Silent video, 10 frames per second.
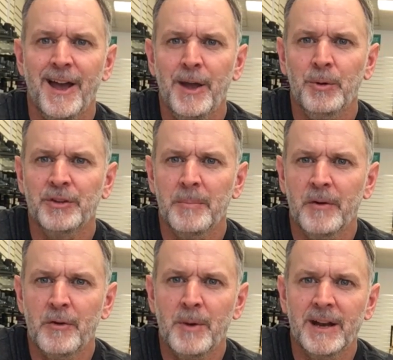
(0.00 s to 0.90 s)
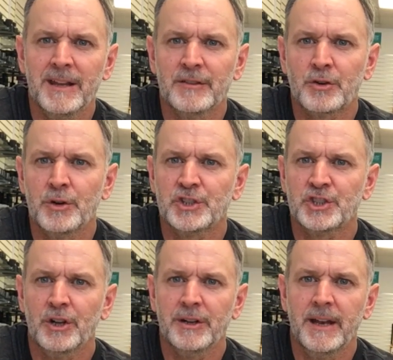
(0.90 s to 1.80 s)
Hey, what's up everybody? It's Chris
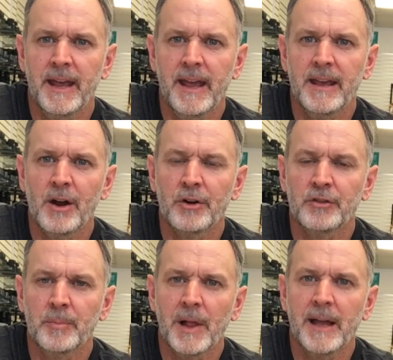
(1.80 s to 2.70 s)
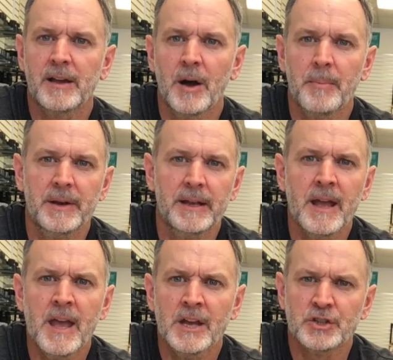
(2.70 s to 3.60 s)
Sheldon at A&R Supply Company.
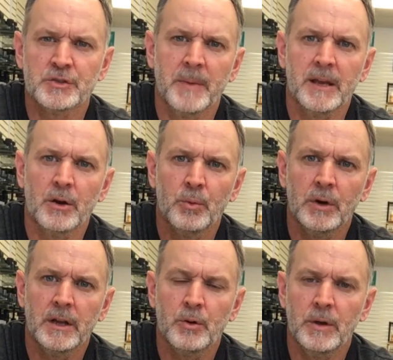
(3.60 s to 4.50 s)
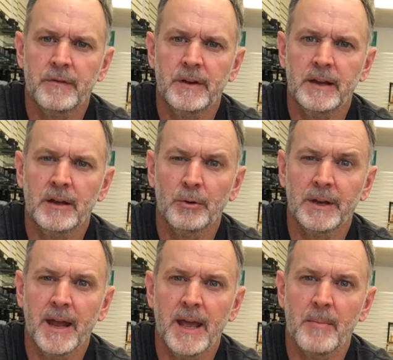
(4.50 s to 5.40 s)
Just making a really quick video
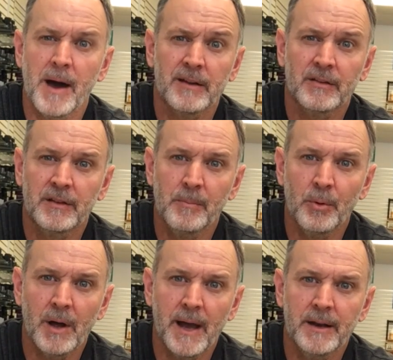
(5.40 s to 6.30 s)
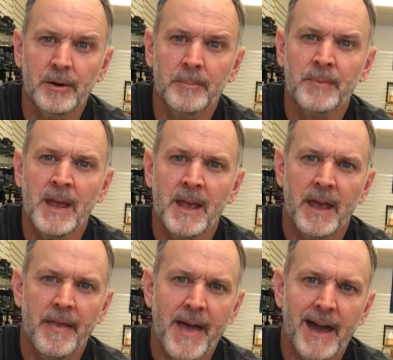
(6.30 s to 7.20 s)
today about a simple item,
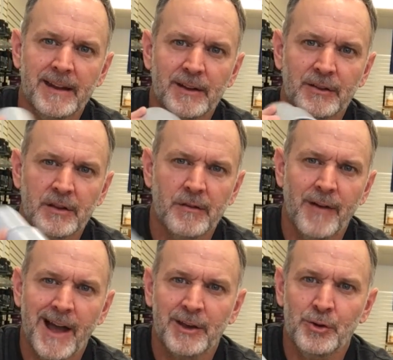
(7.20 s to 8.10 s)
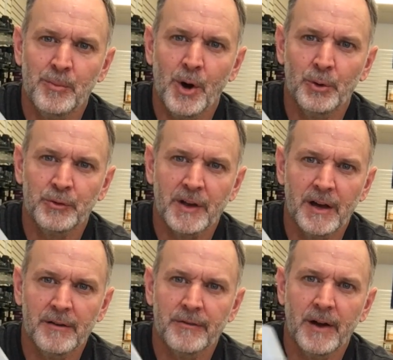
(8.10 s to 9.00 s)
and that is the vacuum hose
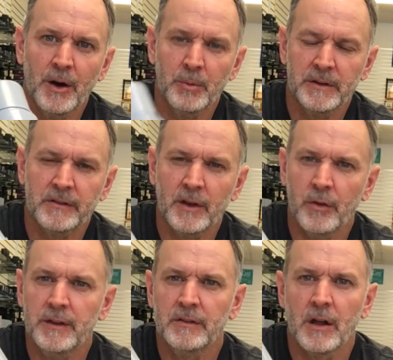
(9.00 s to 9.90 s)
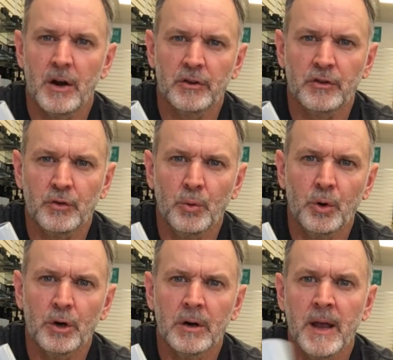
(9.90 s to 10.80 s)
cuff. We sell these on our
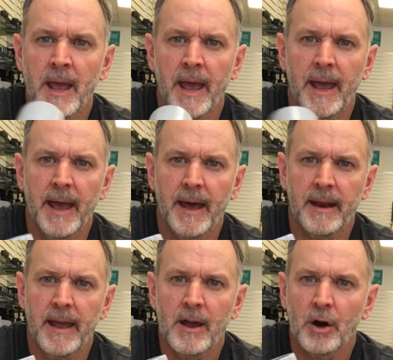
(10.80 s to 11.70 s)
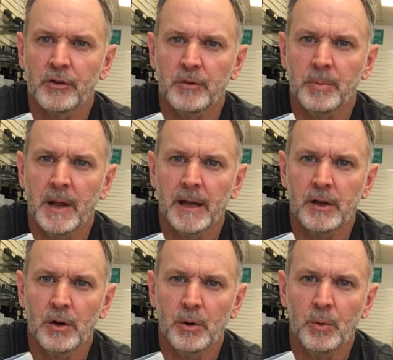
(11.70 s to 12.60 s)
store at
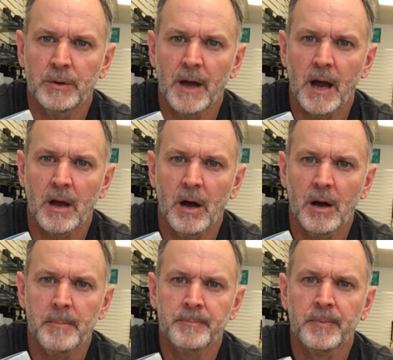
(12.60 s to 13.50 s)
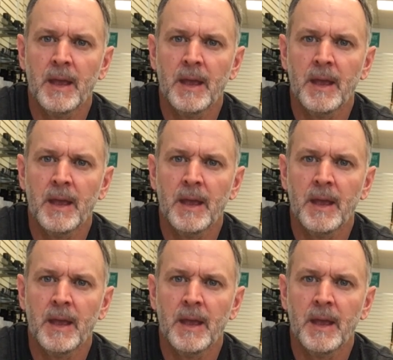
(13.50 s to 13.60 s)
arsupplyco.com,